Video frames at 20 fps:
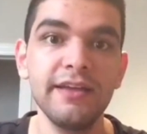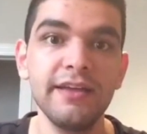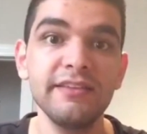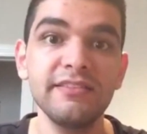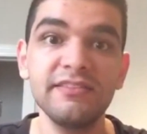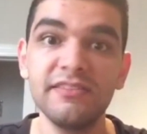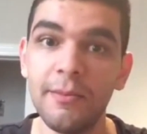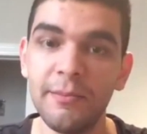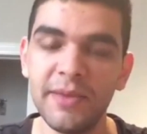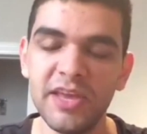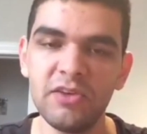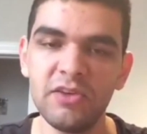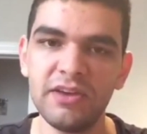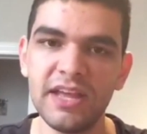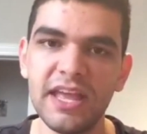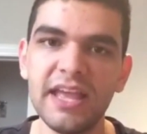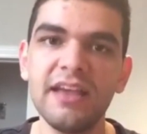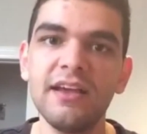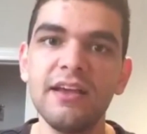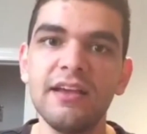the
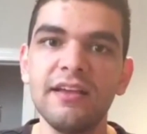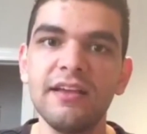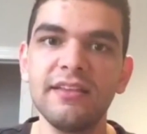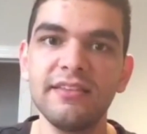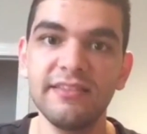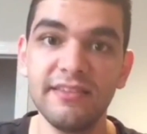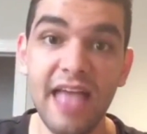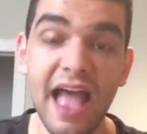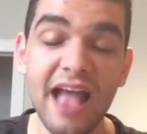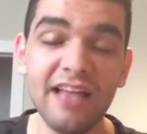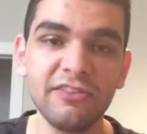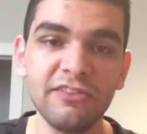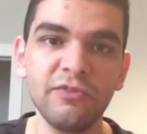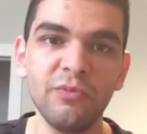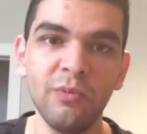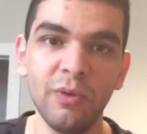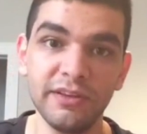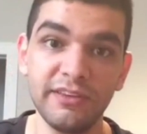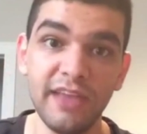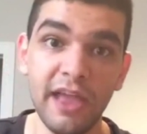mutiny, that's
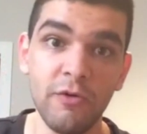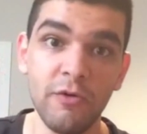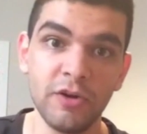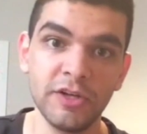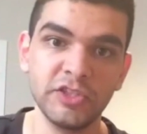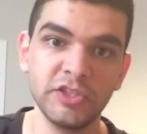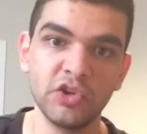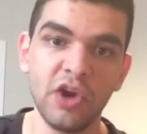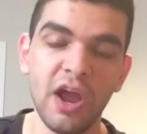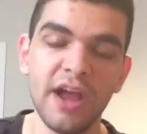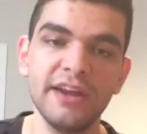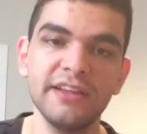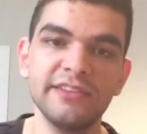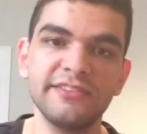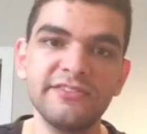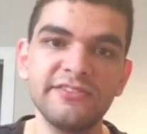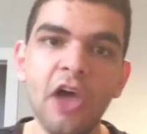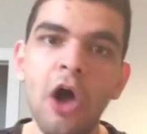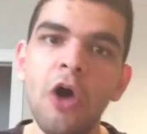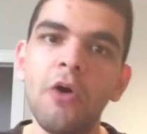what they were trying to
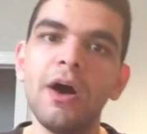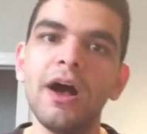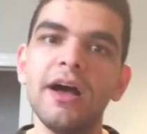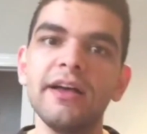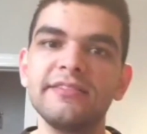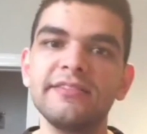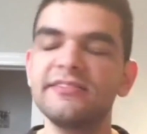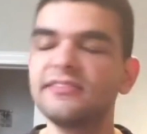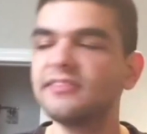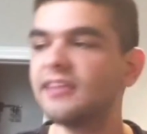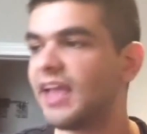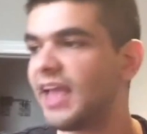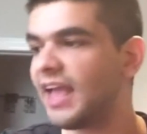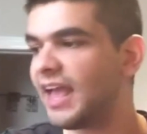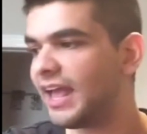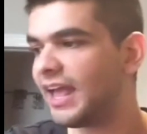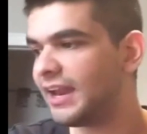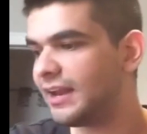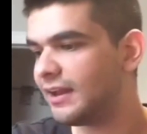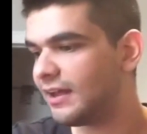sell us.
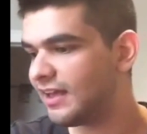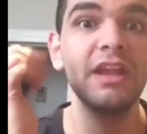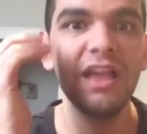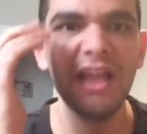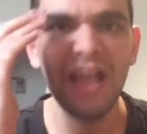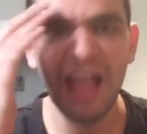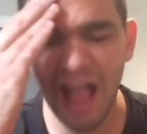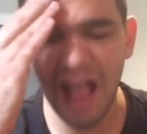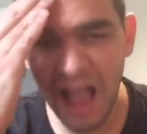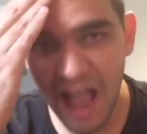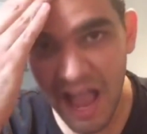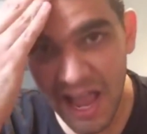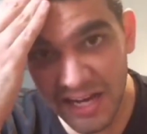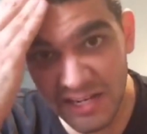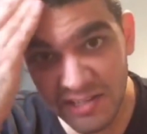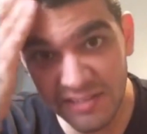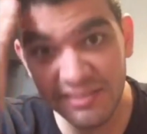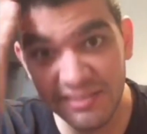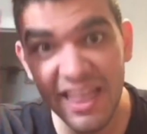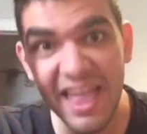And I
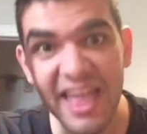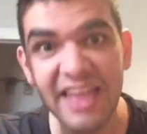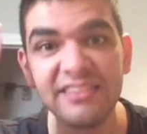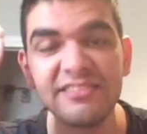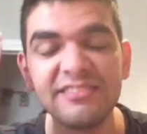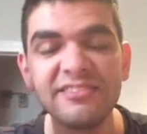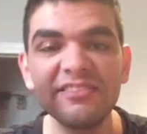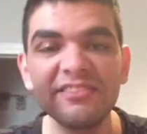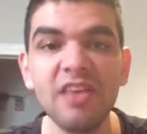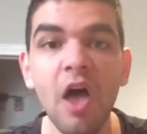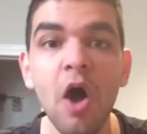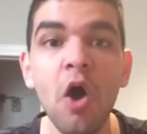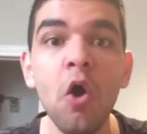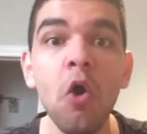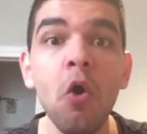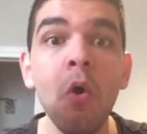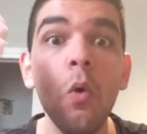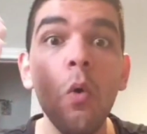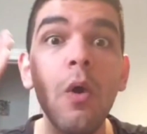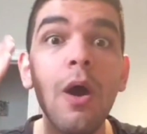just had
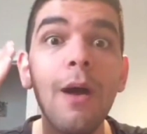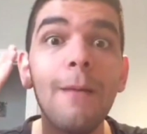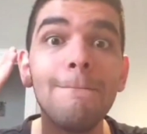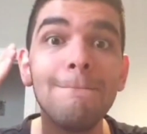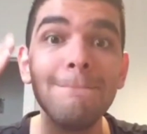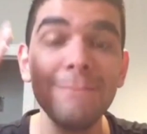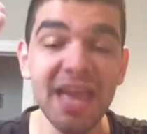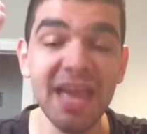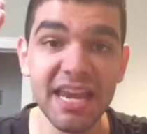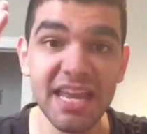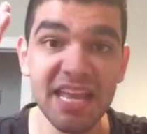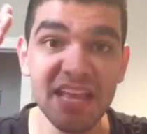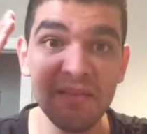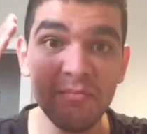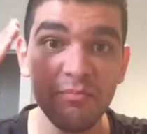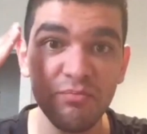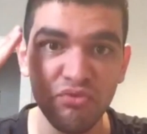so many